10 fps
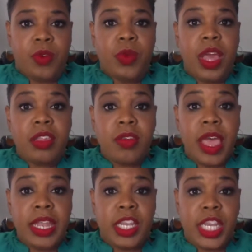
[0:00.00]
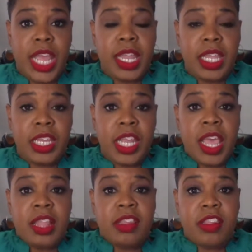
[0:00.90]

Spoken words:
we also had to challenge the